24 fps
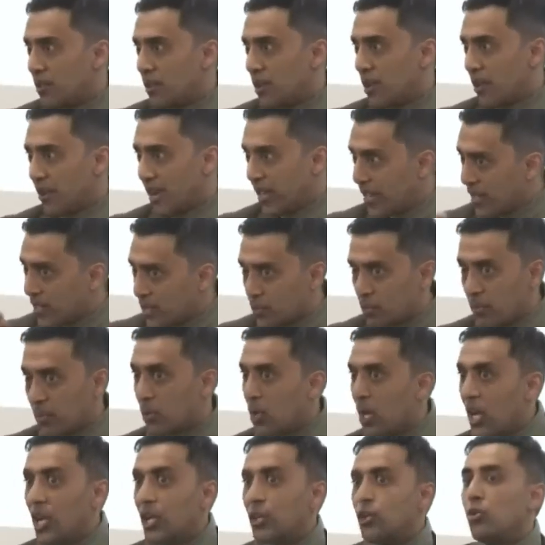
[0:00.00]
All right? It's
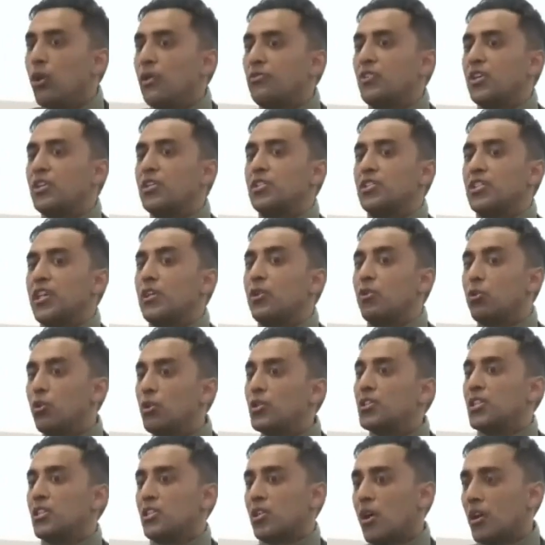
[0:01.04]
you have to understand who
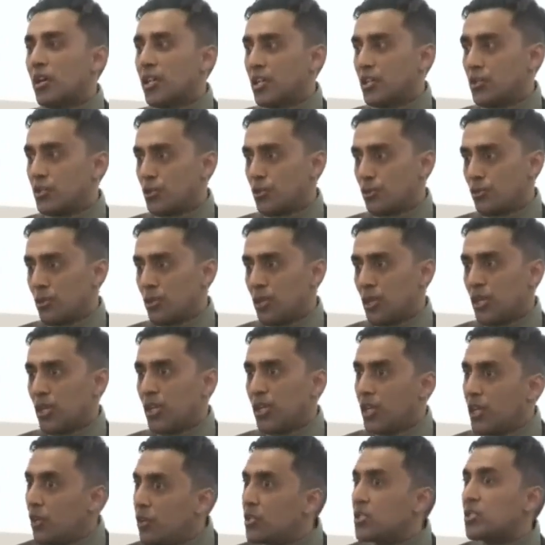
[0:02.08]
is it talking to.
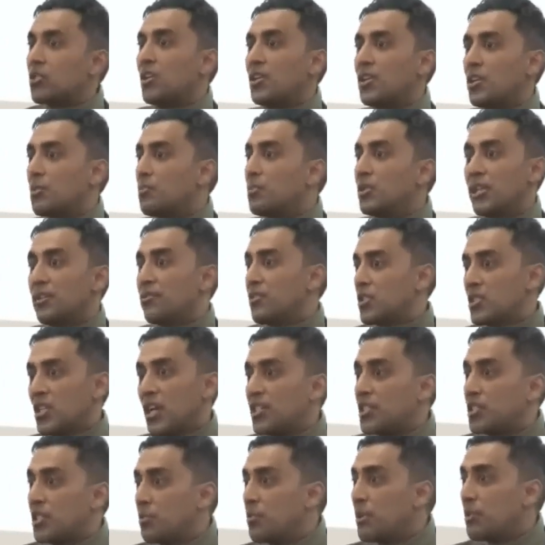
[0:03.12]
Here it's talking to believers,
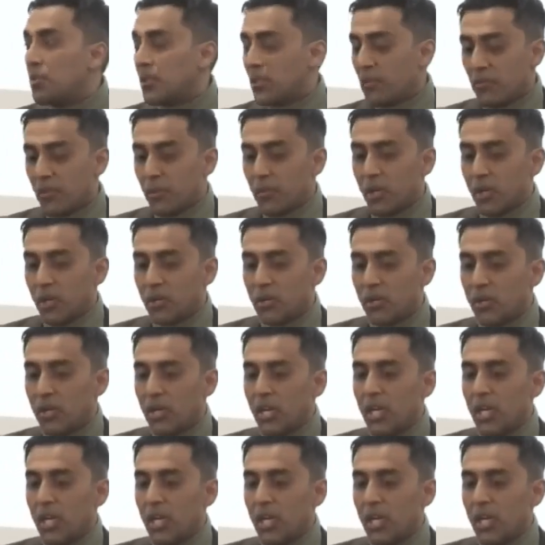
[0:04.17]
not to the people of the book.